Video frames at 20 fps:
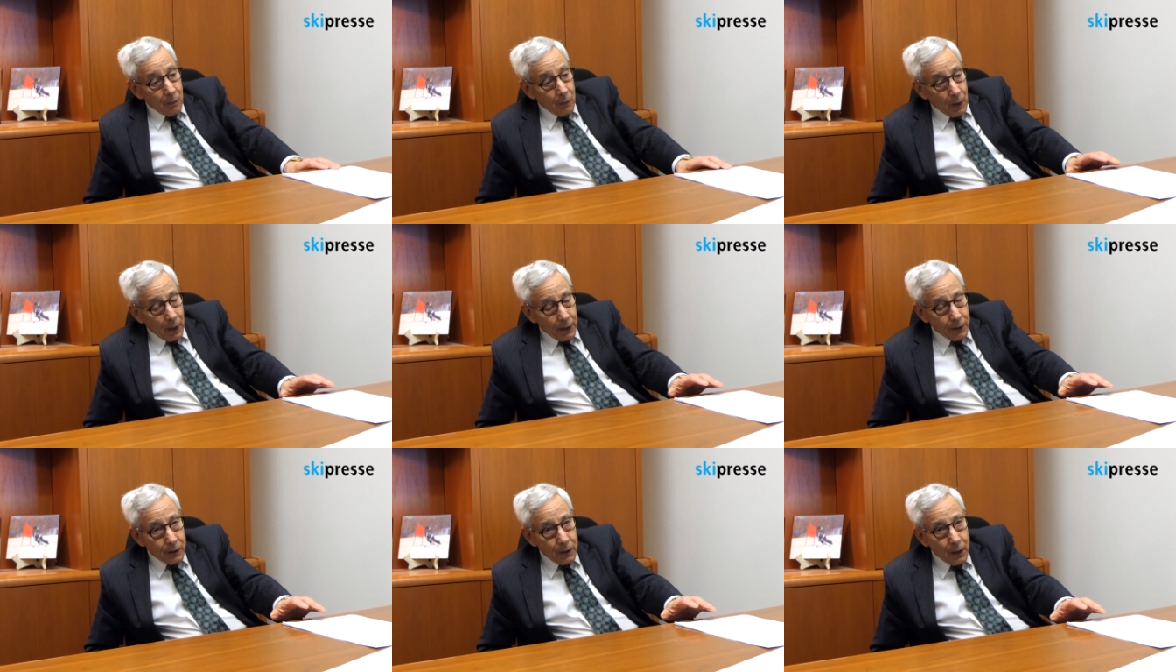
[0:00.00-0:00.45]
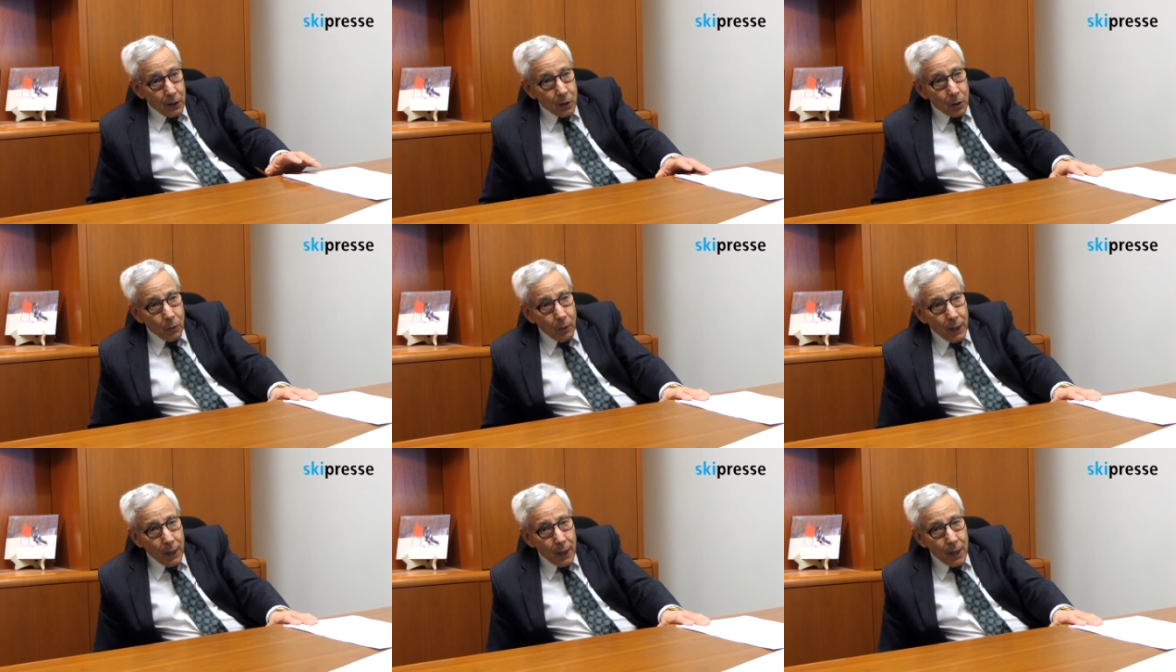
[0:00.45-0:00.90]
I said
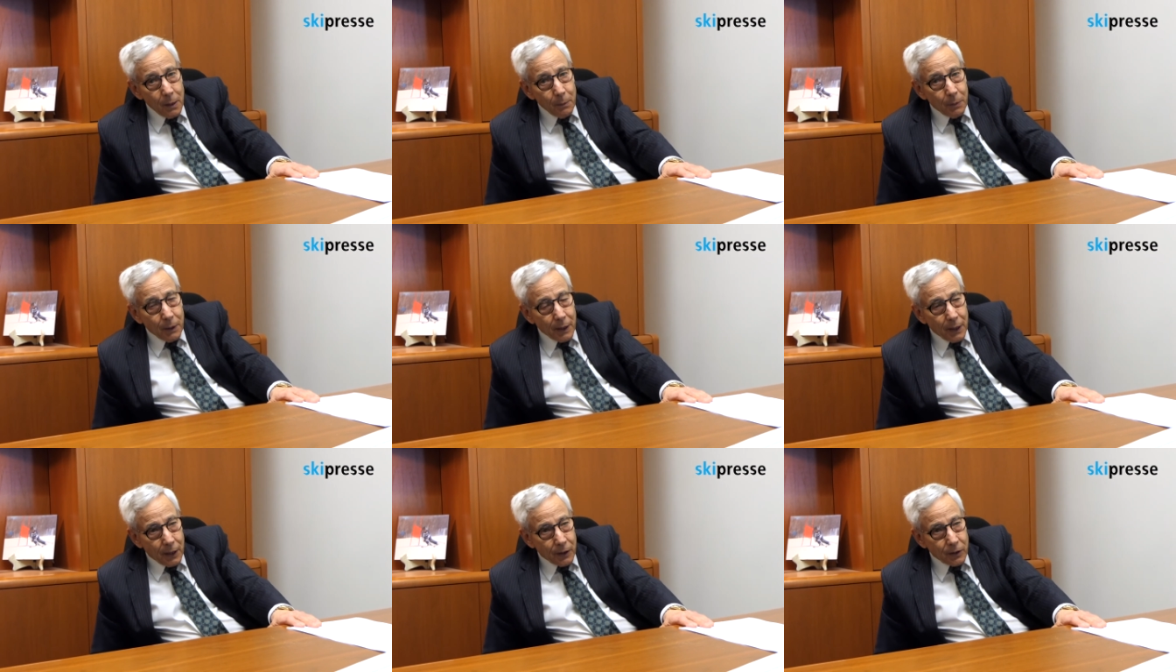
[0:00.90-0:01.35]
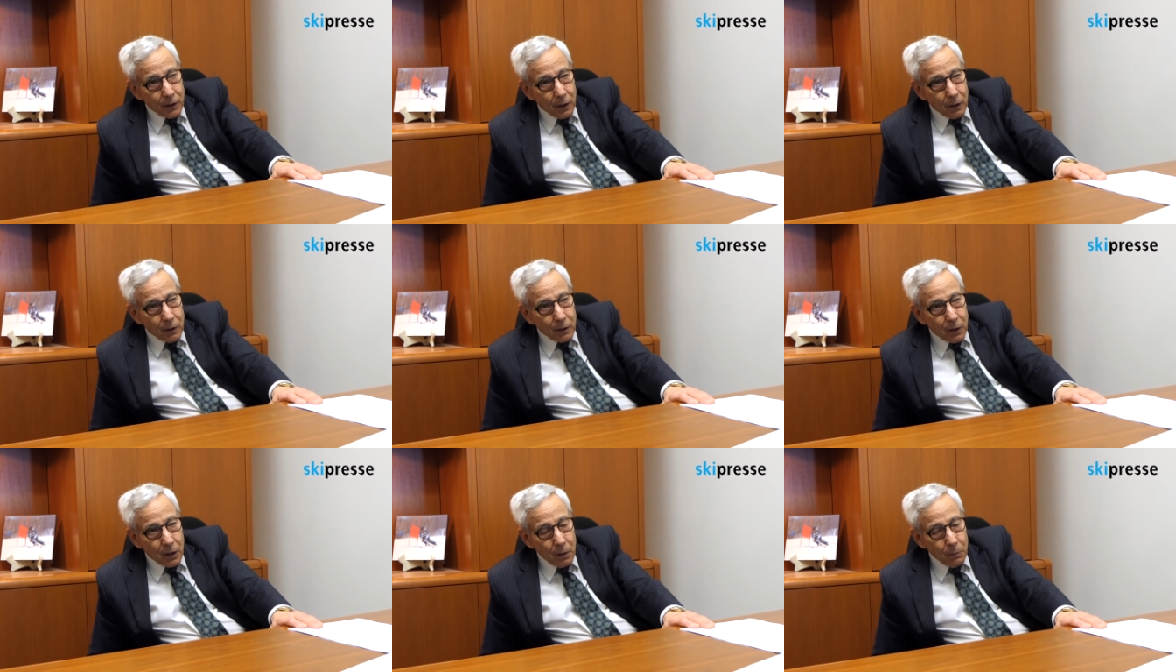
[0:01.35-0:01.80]
to anybody I sell
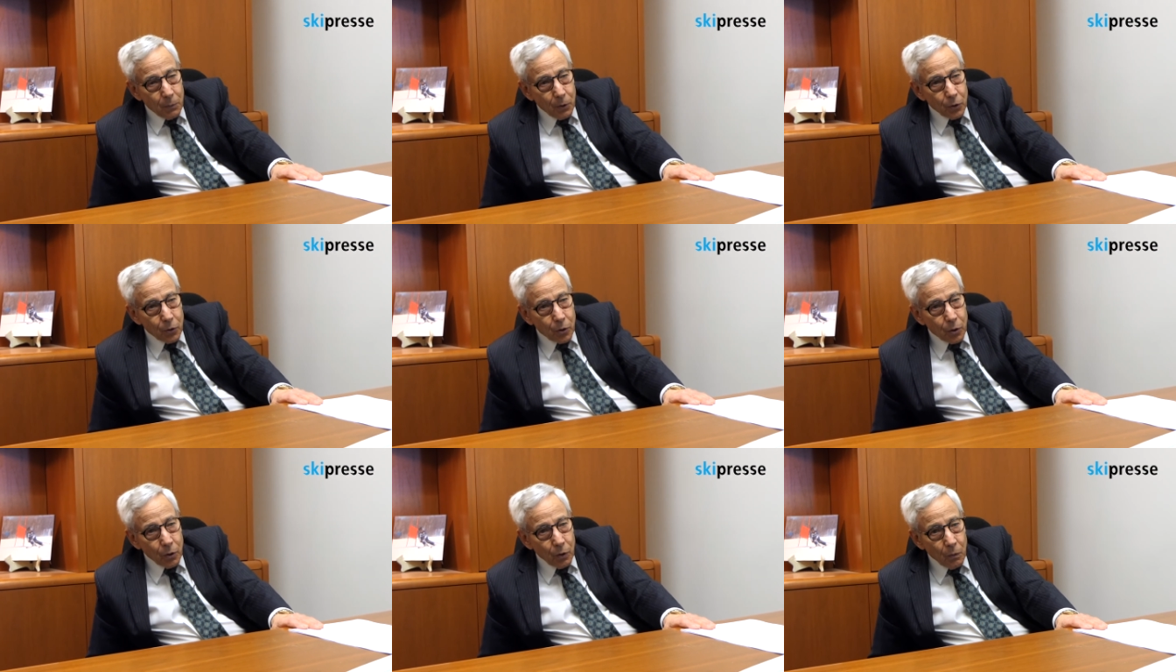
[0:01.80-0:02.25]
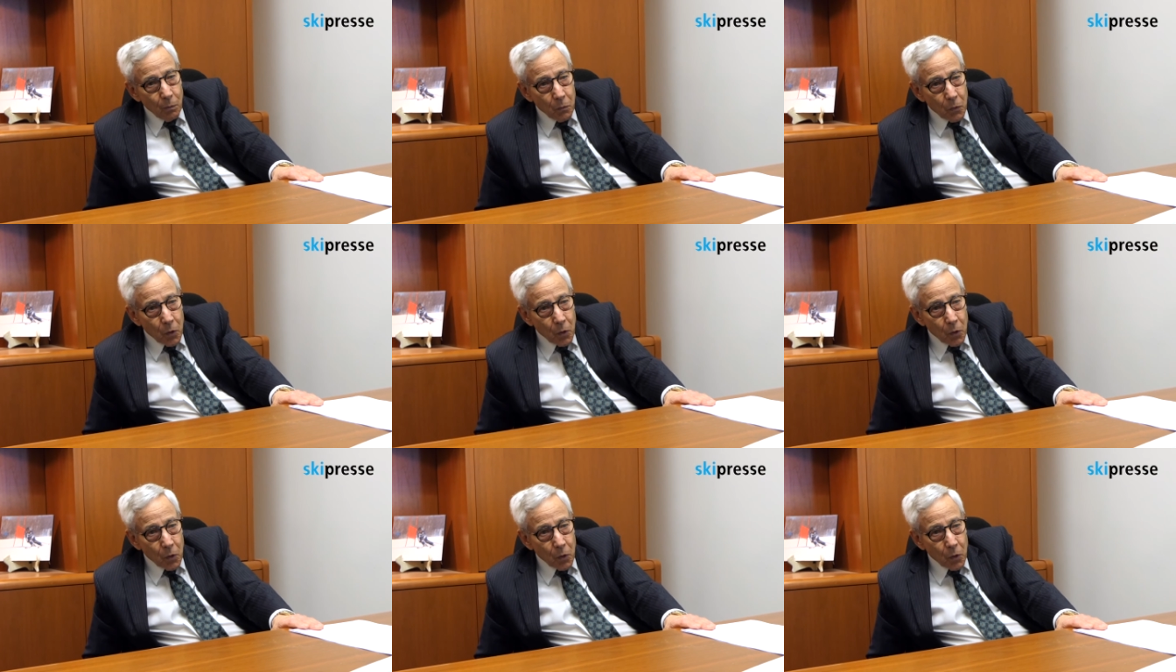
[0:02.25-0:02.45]
ski boots to,